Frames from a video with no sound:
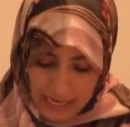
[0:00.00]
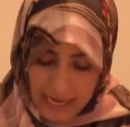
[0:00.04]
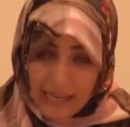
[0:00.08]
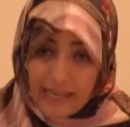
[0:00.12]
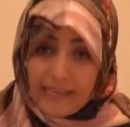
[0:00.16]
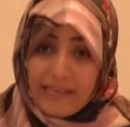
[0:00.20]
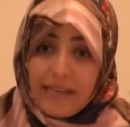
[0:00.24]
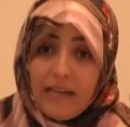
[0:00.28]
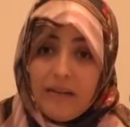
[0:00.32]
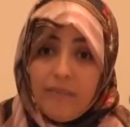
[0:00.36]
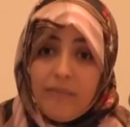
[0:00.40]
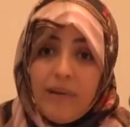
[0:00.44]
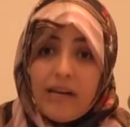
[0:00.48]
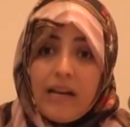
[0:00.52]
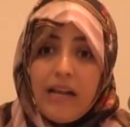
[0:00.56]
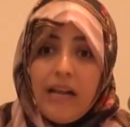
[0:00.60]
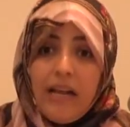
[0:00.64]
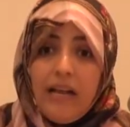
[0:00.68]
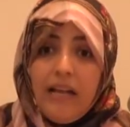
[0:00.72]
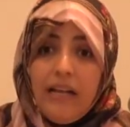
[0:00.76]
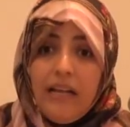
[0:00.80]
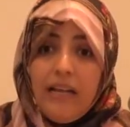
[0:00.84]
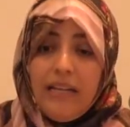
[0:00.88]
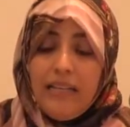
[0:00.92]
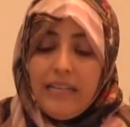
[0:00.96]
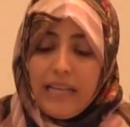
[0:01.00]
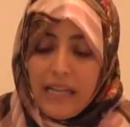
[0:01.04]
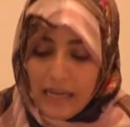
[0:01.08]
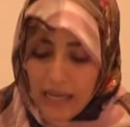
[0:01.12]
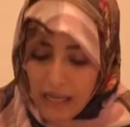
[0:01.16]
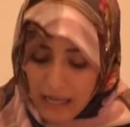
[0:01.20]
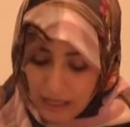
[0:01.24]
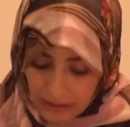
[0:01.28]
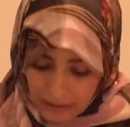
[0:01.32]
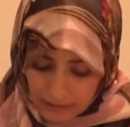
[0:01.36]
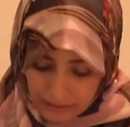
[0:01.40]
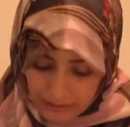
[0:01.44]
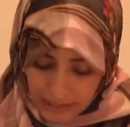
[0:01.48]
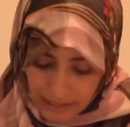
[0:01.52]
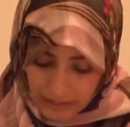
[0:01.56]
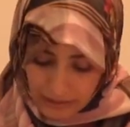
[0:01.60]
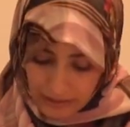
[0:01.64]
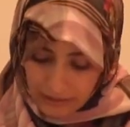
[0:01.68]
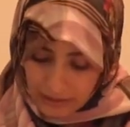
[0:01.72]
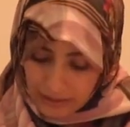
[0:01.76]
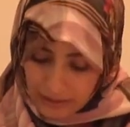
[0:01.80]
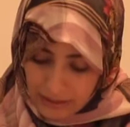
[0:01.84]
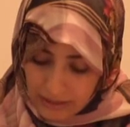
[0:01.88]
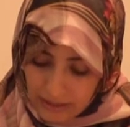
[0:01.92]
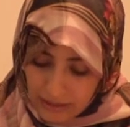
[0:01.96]
And it's now clear
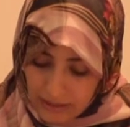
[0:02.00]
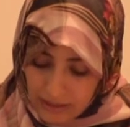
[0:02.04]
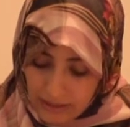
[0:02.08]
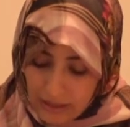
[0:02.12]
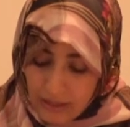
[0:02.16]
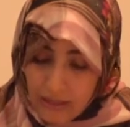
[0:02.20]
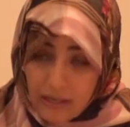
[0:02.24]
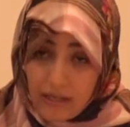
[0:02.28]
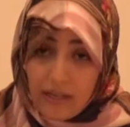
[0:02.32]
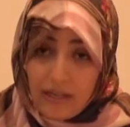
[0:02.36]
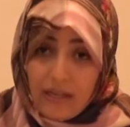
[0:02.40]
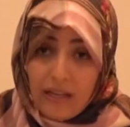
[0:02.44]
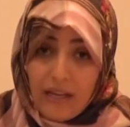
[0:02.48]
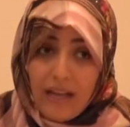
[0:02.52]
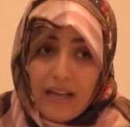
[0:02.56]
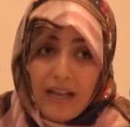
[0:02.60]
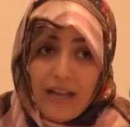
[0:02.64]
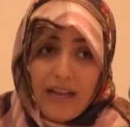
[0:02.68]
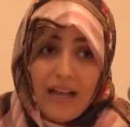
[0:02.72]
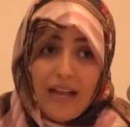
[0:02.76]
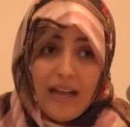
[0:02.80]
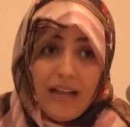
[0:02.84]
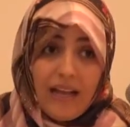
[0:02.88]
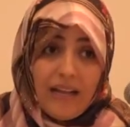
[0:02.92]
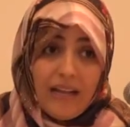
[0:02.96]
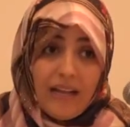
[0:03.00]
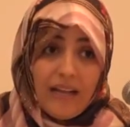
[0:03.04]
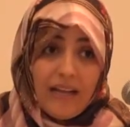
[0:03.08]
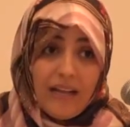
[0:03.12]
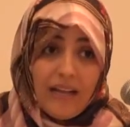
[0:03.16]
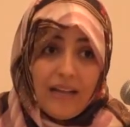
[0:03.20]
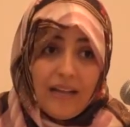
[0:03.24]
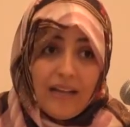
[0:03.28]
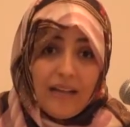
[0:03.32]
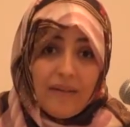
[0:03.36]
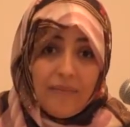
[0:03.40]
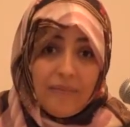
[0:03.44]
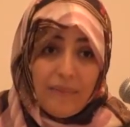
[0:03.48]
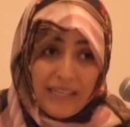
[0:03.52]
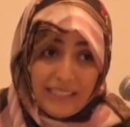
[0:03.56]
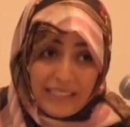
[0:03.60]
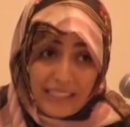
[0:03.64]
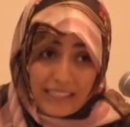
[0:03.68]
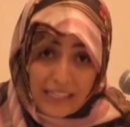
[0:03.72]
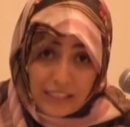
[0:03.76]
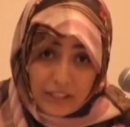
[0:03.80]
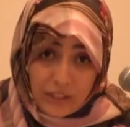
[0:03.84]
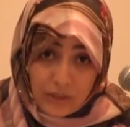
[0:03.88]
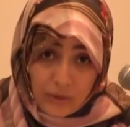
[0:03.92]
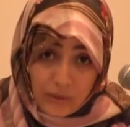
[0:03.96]
that the woman
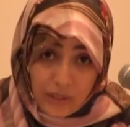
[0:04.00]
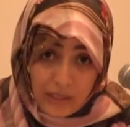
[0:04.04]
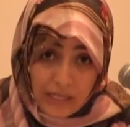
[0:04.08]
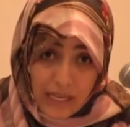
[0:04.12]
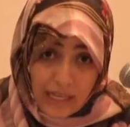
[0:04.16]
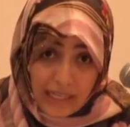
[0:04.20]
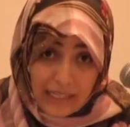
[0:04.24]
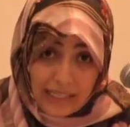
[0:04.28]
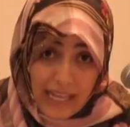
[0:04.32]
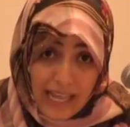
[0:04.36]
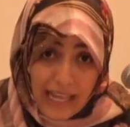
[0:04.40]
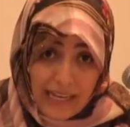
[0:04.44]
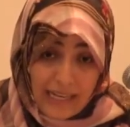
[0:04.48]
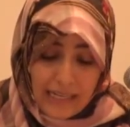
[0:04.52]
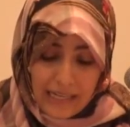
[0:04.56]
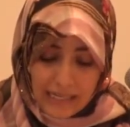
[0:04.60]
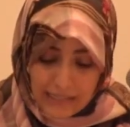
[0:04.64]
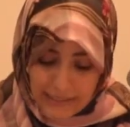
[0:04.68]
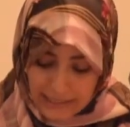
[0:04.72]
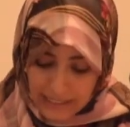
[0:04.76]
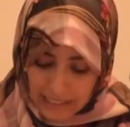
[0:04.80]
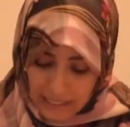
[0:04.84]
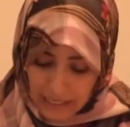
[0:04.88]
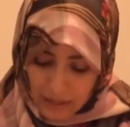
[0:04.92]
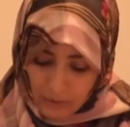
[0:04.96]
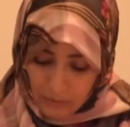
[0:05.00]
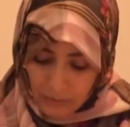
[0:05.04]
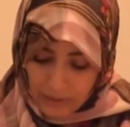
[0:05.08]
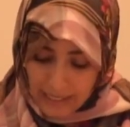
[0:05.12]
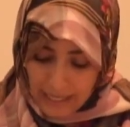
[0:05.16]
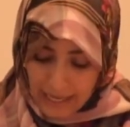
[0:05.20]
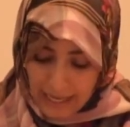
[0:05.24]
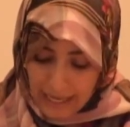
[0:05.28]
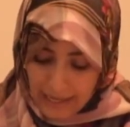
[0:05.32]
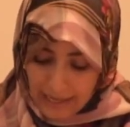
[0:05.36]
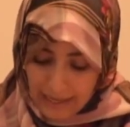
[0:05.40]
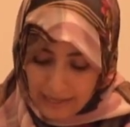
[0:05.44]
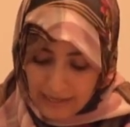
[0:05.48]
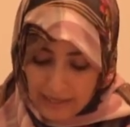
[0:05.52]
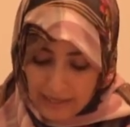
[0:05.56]
has the ability